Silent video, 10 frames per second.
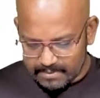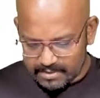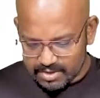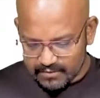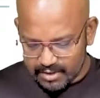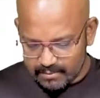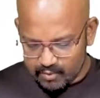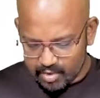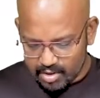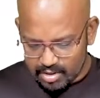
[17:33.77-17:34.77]
So we'll
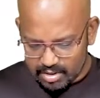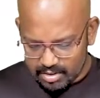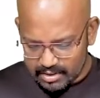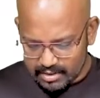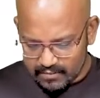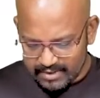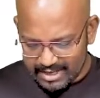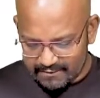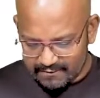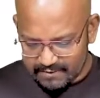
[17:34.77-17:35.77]
move on. Here we
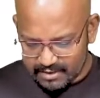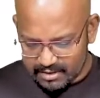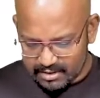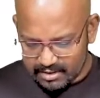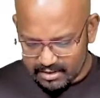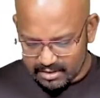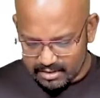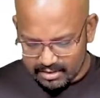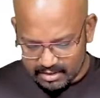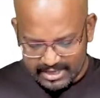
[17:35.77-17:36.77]
have
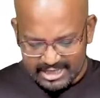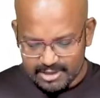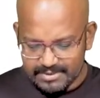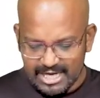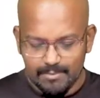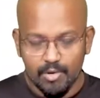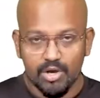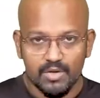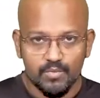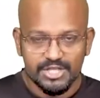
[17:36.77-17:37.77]
a calcium channel
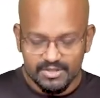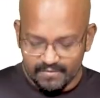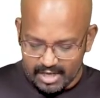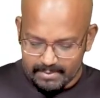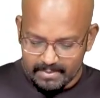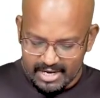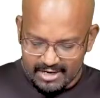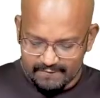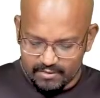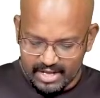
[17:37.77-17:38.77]
blocker, which is verapamil
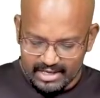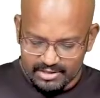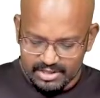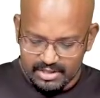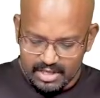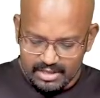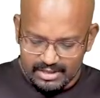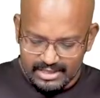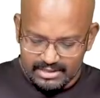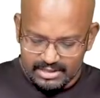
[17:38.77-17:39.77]
and flunarizine.
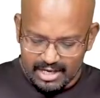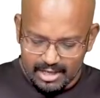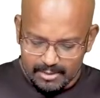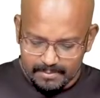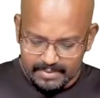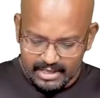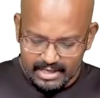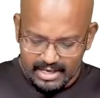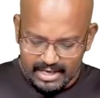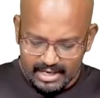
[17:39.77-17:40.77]
This are
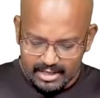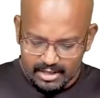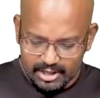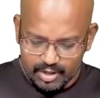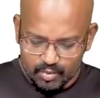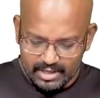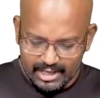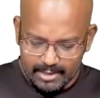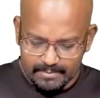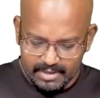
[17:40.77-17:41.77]
P and Q
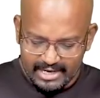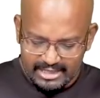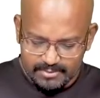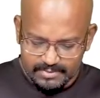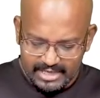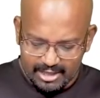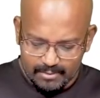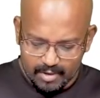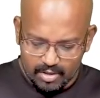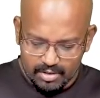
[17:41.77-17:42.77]
type calcium channel
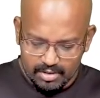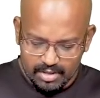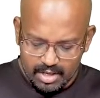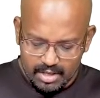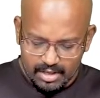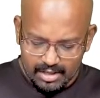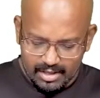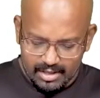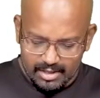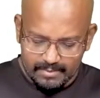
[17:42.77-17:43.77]
blocker
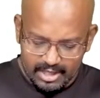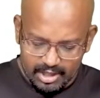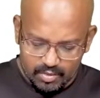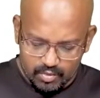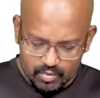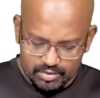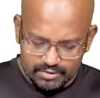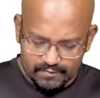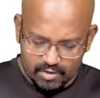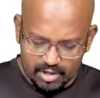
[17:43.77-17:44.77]
currently being used
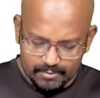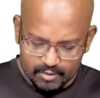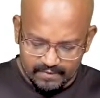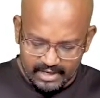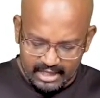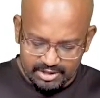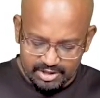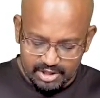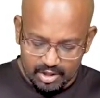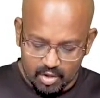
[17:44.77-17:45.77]
for
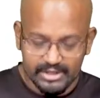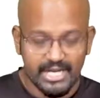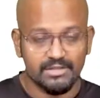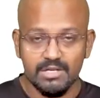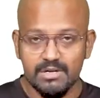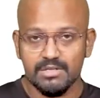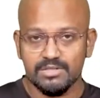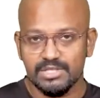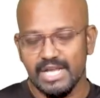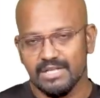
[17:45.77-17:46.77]
prophylaxis, not the other
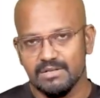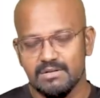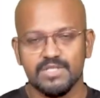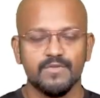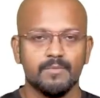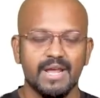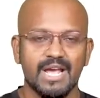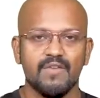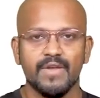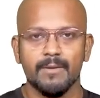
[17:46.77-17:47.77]
drugs. The other drugs will be
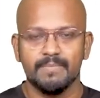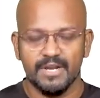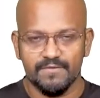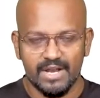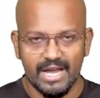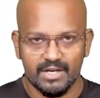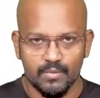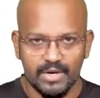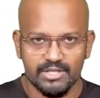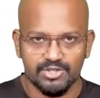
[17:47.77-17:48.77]
having peripheral
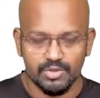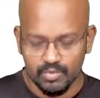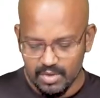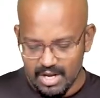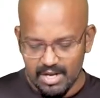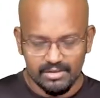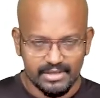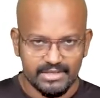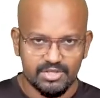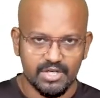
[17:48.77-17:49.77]
activities too.
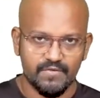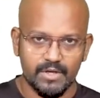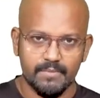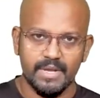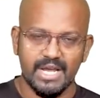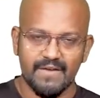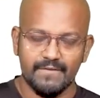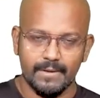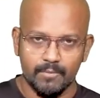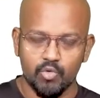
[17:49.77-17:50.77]
This drug will be
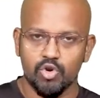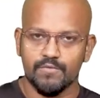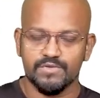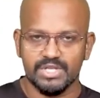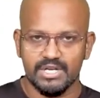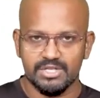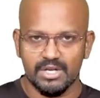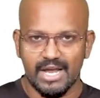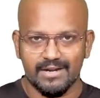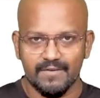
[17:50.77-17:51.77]
having more of a
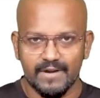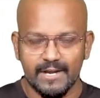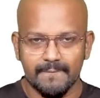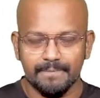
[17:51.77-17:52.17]
central activity.